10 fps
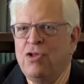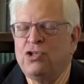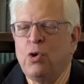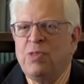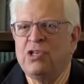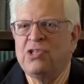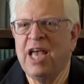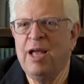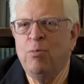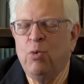So the
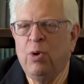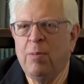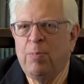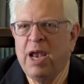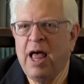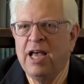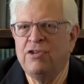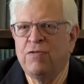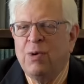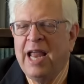same rule
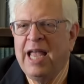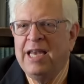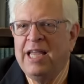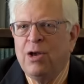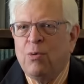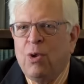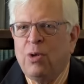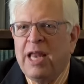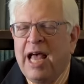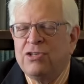applies for an 80 year
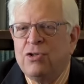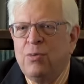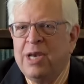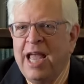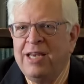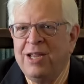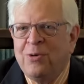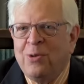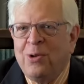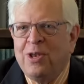old as to an eight
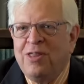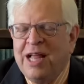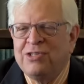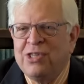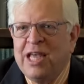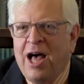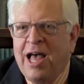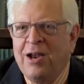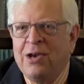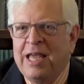year old. That's the
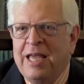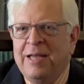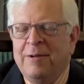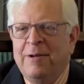irony.